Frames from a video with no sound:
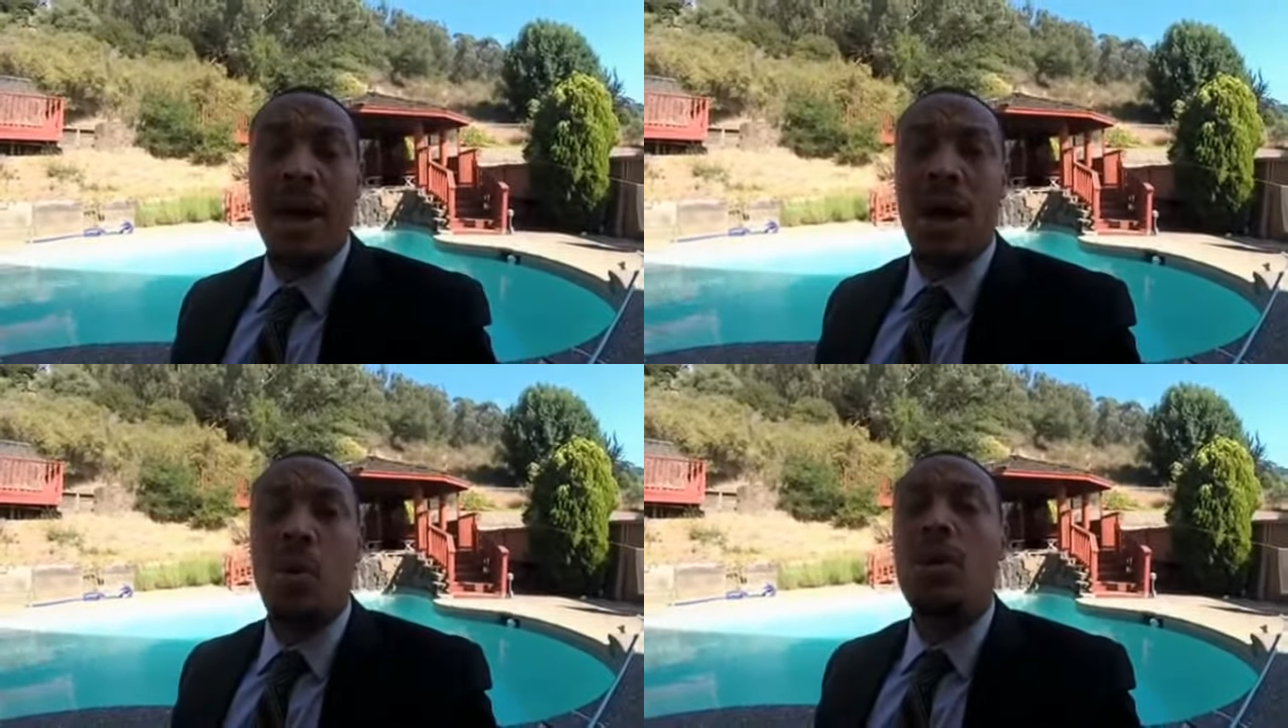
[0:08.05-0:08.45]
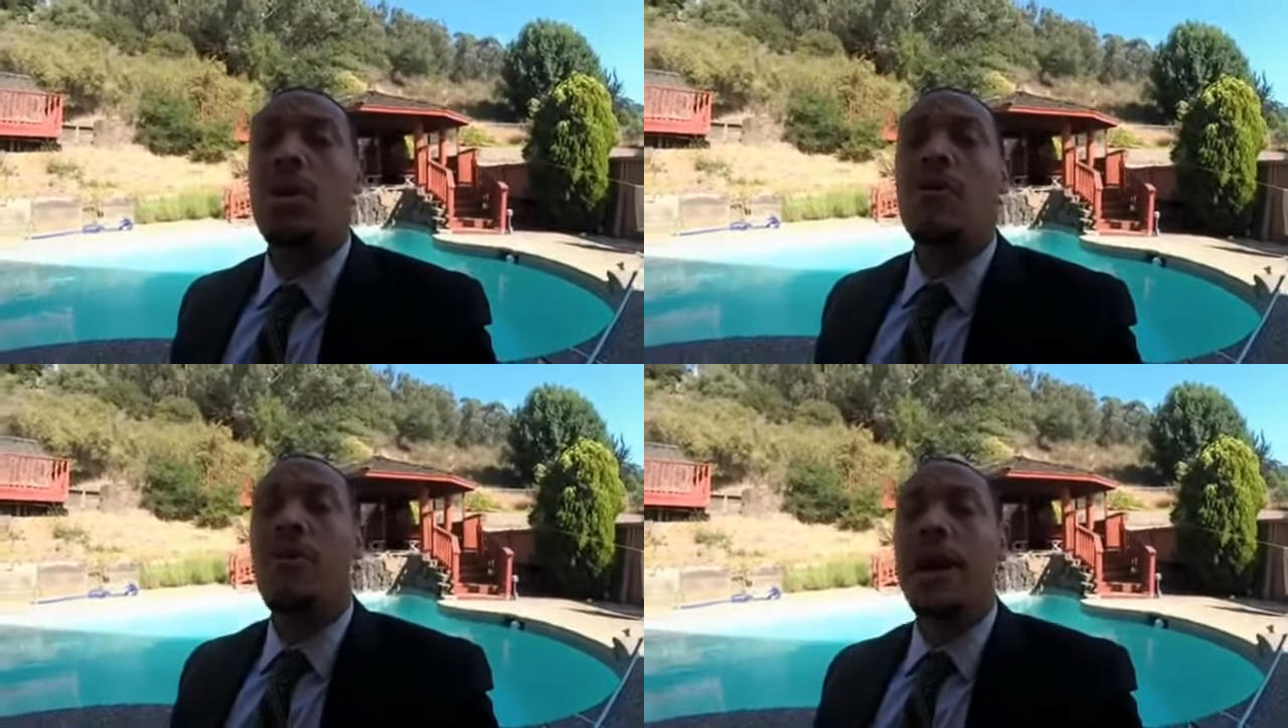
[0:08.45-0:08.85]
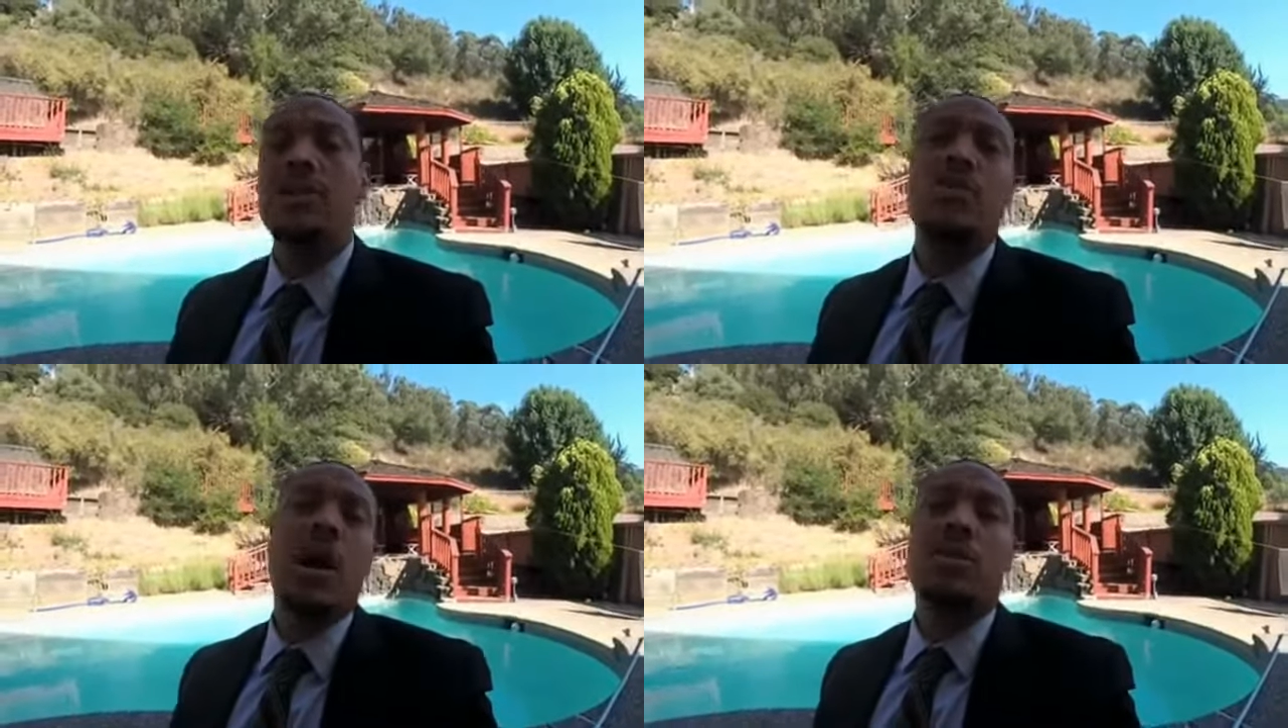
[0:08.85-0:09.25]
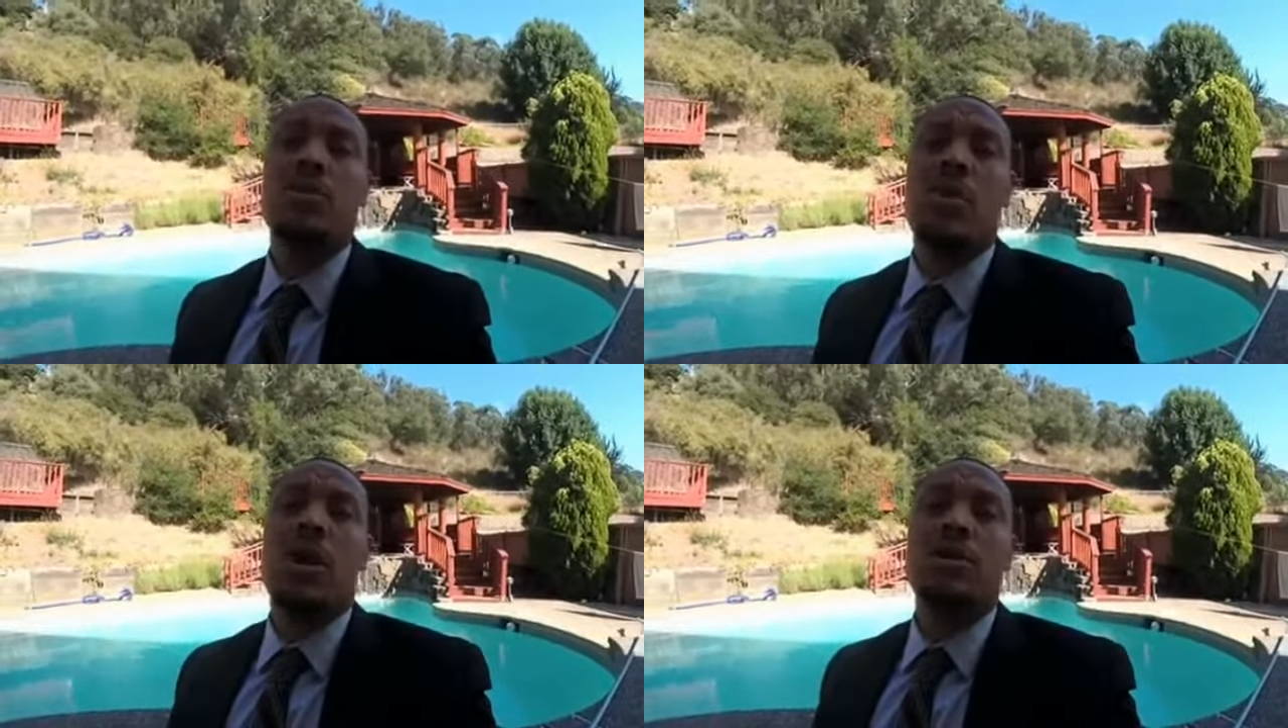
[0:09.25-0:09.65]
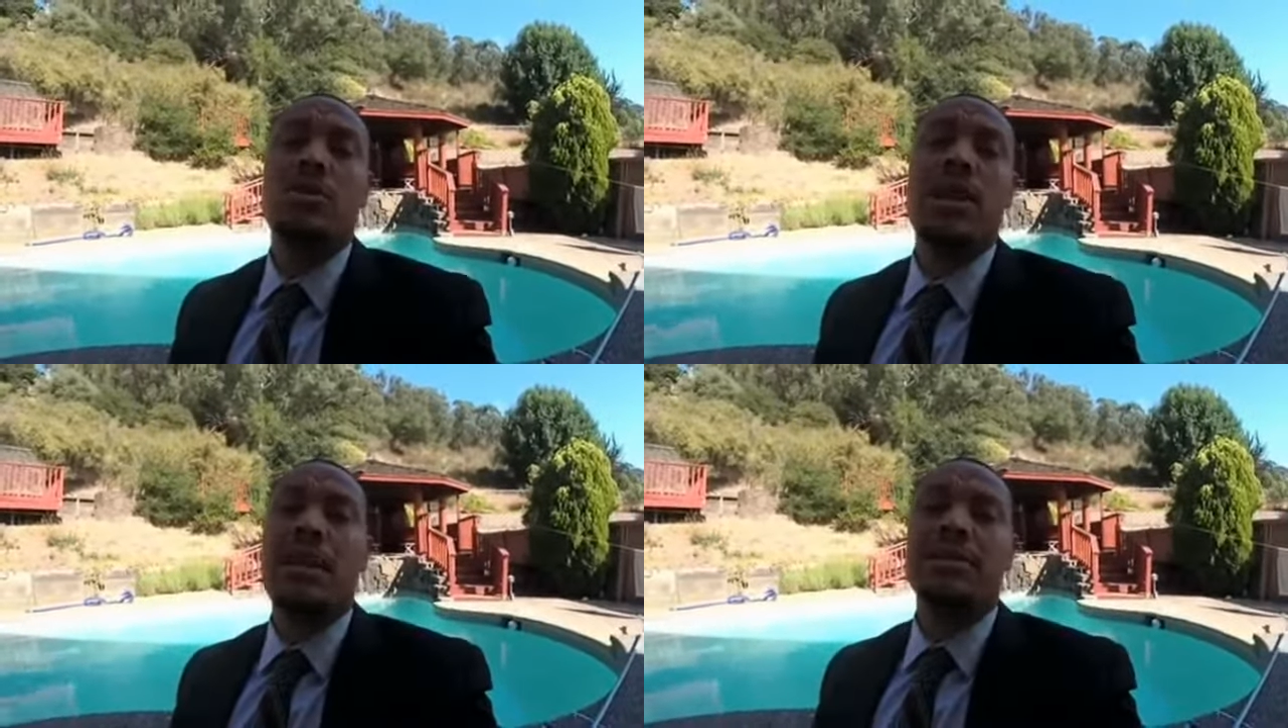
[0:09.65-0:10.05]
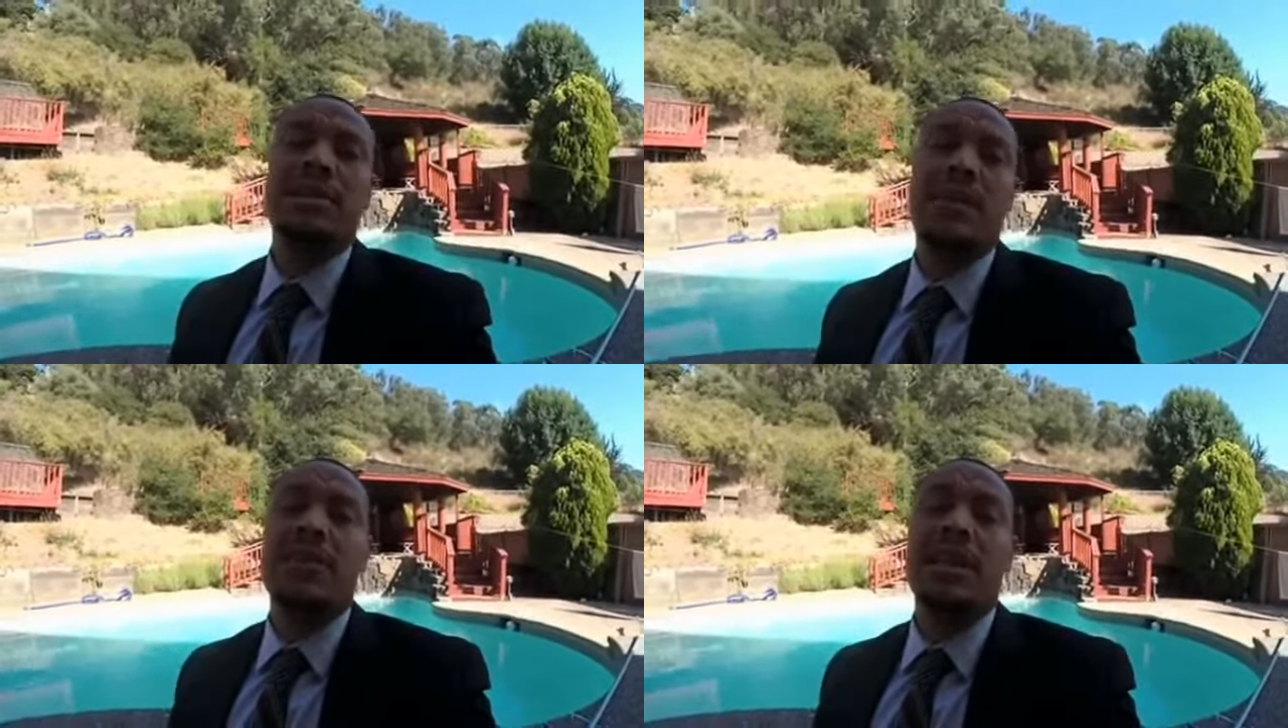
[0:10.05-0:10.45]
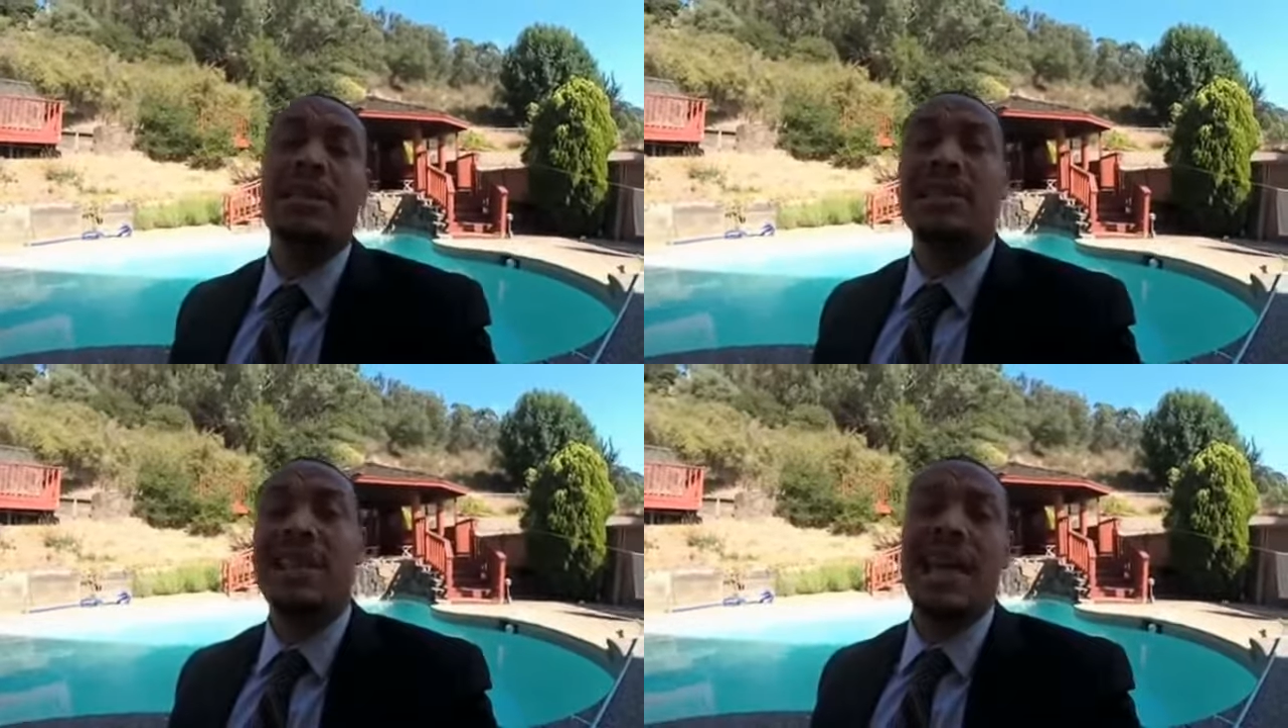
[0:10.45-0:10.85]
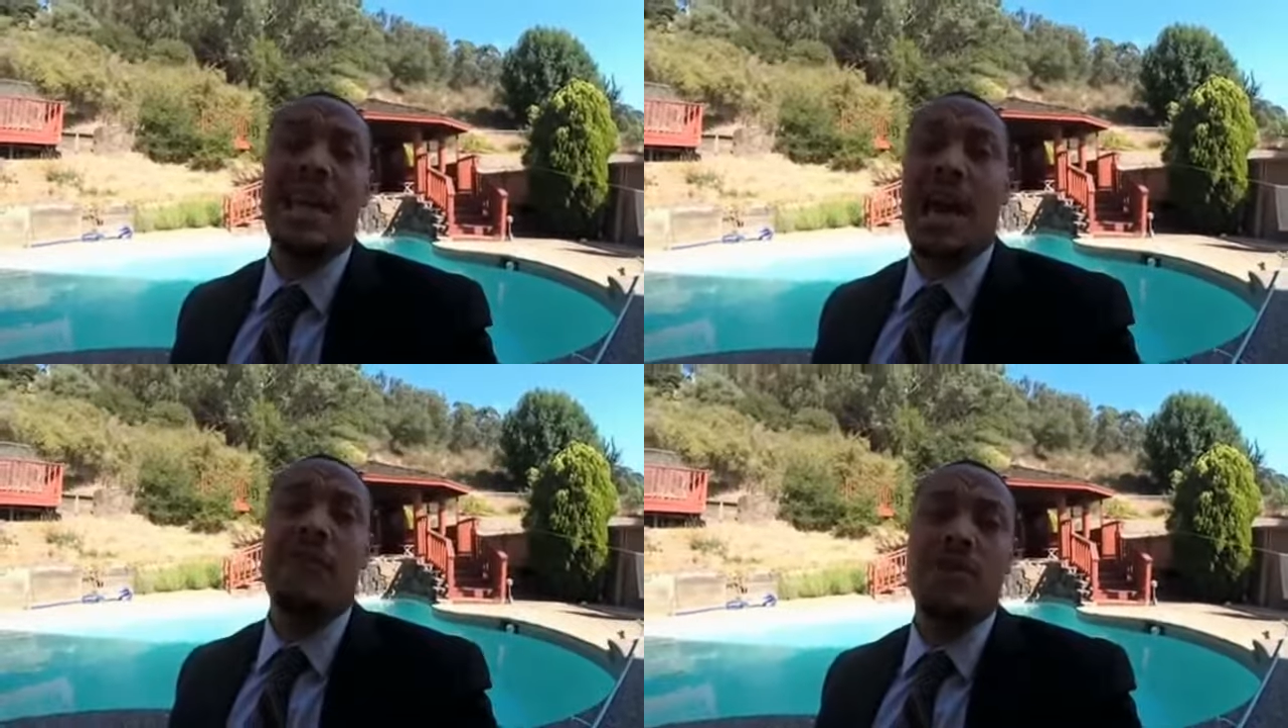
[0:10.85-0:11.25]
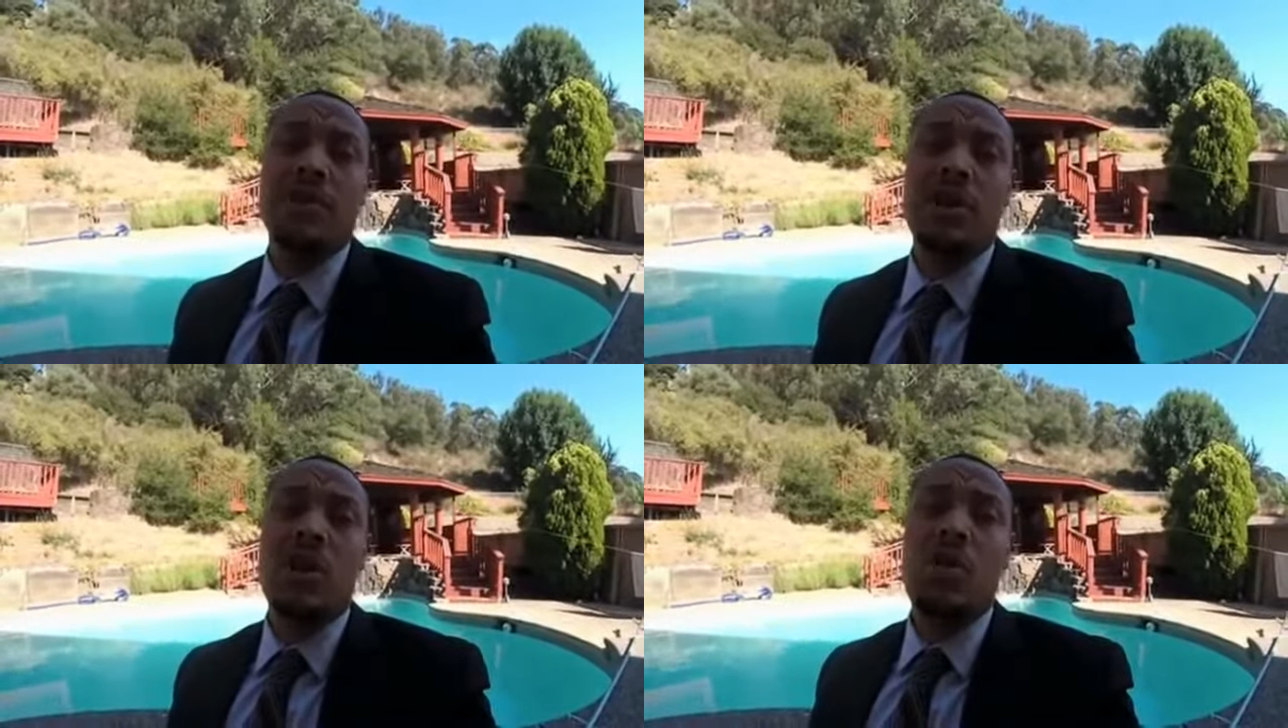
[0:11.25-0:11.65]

And I wanted to invite you out to our 2017 state conference,